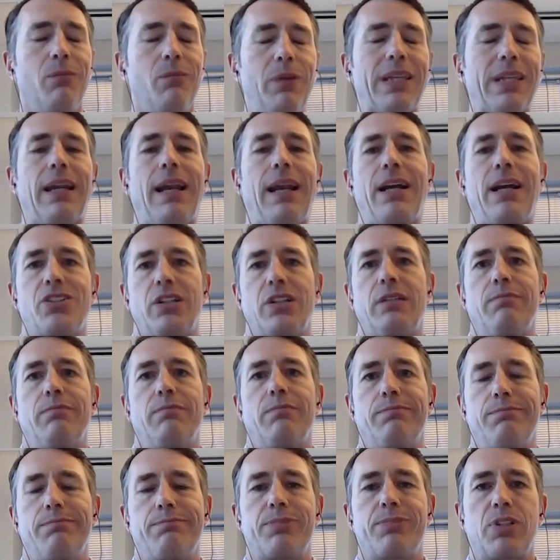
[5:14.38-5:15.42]
we can actually
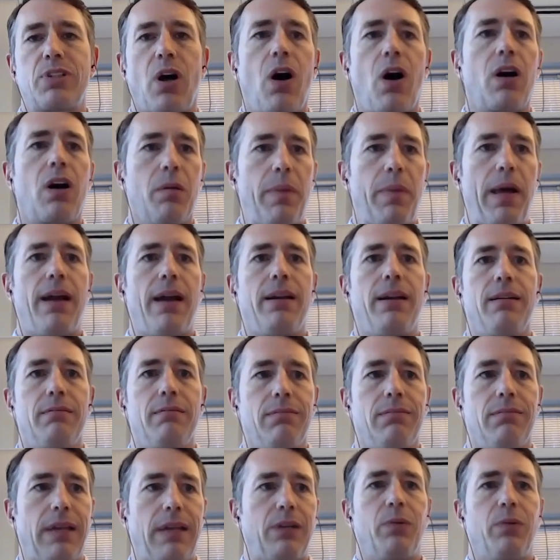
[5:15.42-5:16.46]
talk about it
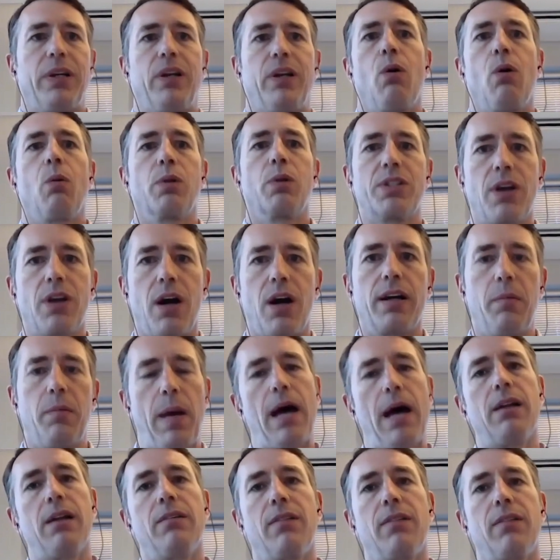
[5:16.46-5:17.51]
like we know what we're talking
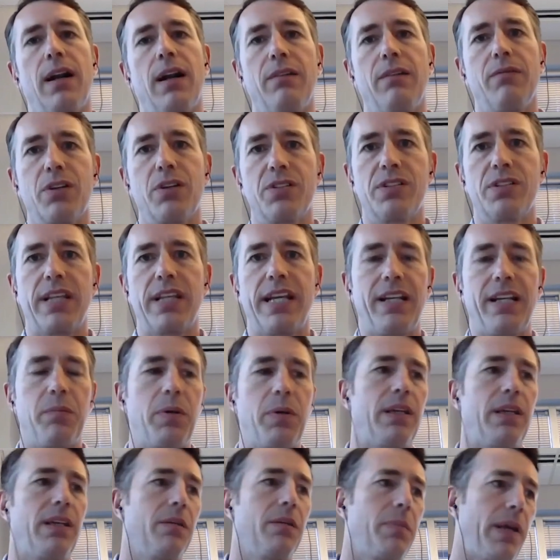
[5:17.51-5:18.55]
about, right? Versus
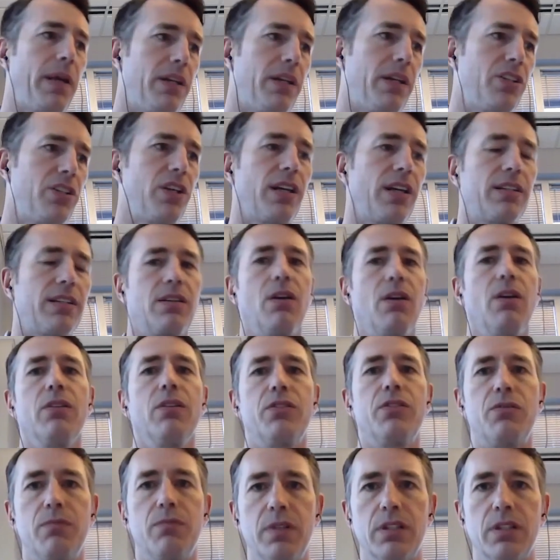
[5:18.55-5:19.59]
ADP and Paychex and all
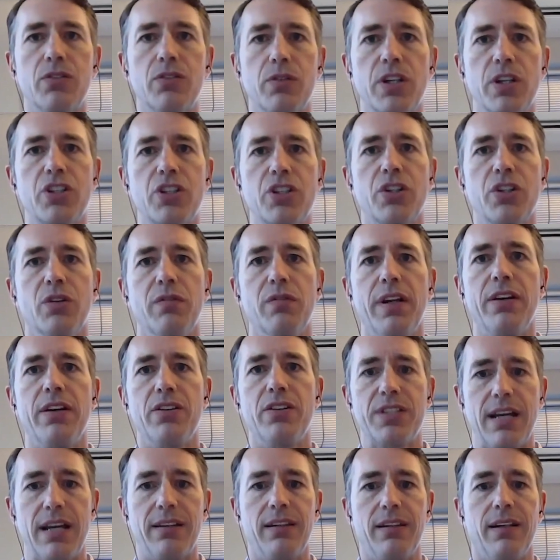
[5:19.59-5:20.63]
the traditional
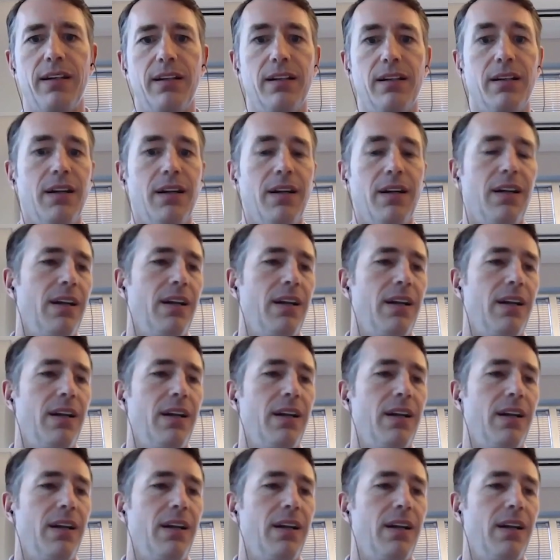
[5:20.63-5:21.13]
vendors out there,